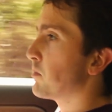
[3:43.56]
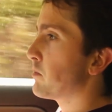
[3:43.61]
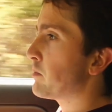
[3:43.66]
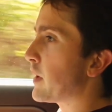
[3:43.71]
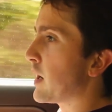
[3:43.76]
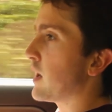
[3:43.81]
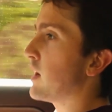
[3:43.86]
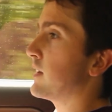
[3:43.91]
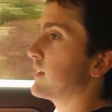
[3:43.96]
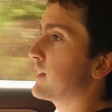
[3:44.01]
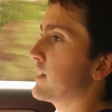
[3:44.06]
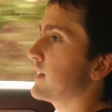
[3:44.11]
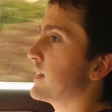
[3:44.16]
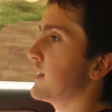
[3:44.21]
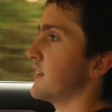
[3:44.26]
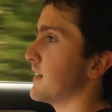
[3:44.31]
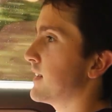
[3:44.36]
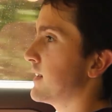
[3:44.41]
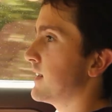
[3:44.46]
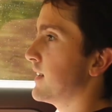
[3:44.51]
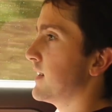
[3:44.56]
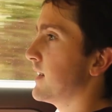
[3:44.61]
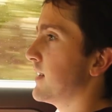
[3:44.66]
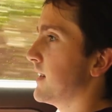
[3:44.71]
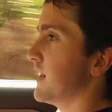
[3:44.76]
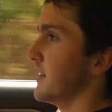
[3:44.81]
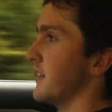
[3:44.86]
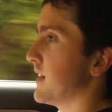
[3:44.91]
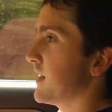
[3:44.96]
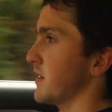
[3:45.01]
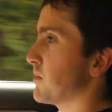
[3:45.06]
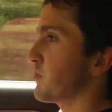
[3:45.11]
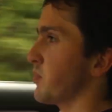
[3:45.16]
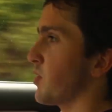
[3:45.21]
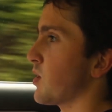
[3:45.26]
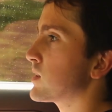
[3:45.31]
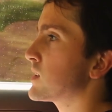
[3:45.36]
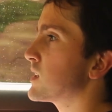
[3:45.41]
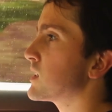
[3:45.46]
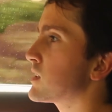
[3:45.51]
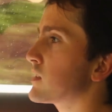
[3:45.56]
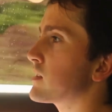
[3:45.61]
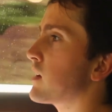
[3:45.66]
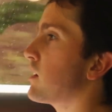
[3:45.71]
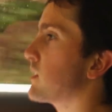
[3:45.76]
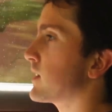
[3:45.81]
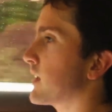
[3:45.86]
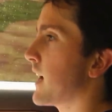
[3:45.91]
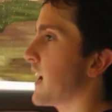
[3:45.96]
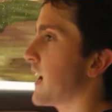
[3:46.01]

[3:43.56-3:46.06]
But prices start at